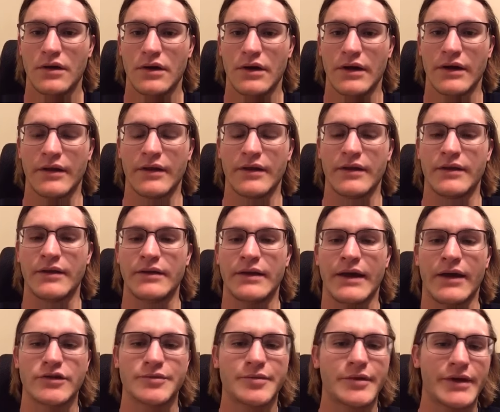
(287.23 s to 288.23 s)
And
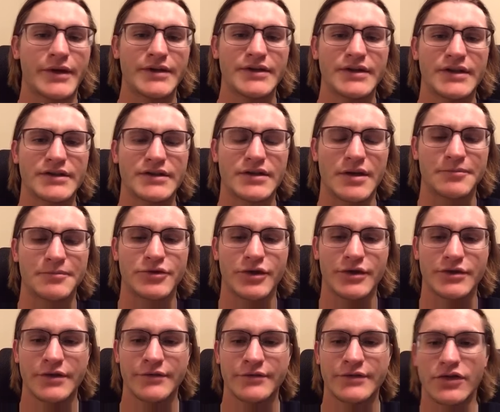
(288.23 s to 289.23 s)
that was pretty easy because it's
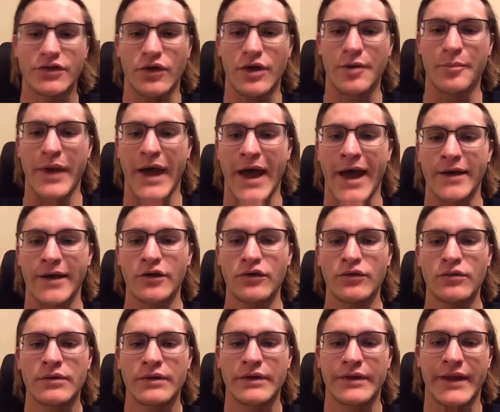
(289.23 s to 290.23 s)
obstructive. So
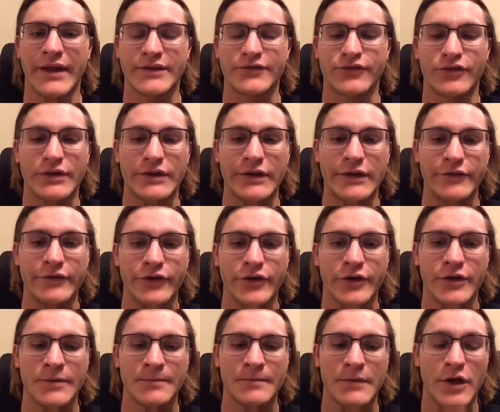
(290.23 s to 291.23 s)
hepato, that's for
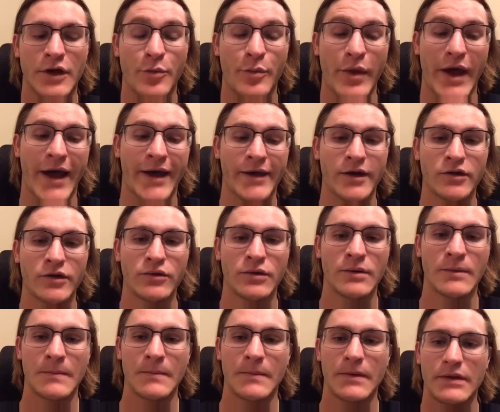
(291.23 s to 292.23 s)
liver. Hepato,
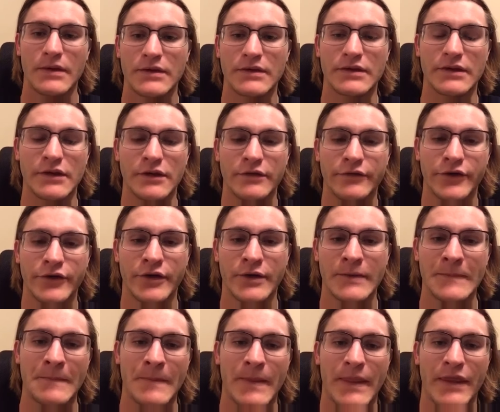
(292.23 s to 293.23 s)
liver.
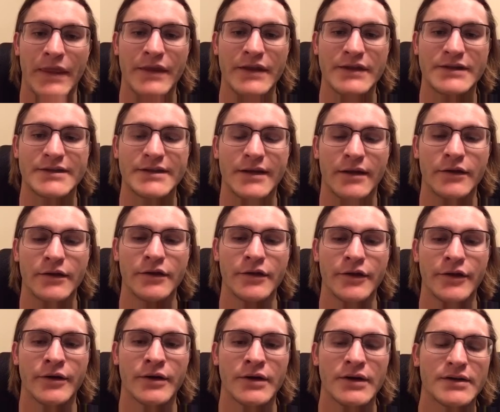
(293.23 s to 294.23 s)
And then
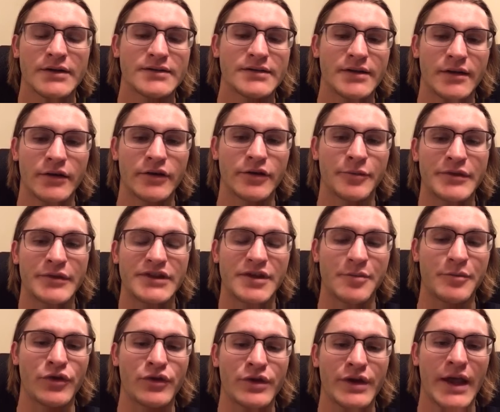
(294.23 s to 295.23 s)
cellular. Cellular means
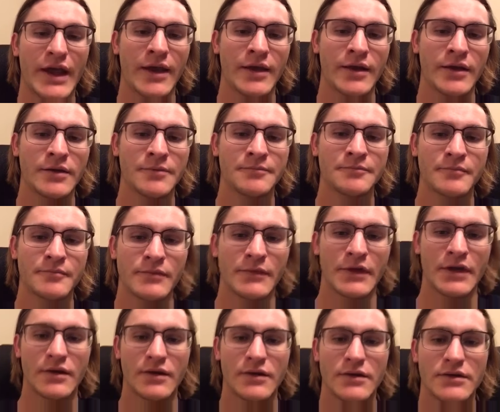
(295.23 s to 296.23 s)
communicating.
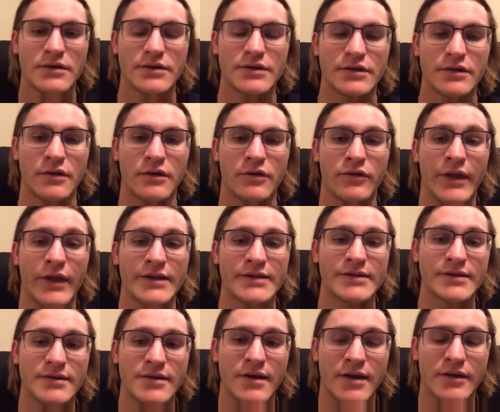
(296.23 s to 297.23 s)
So this
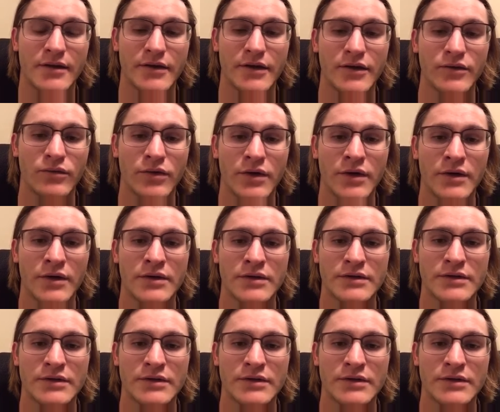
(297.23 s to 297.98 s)
is not a good one.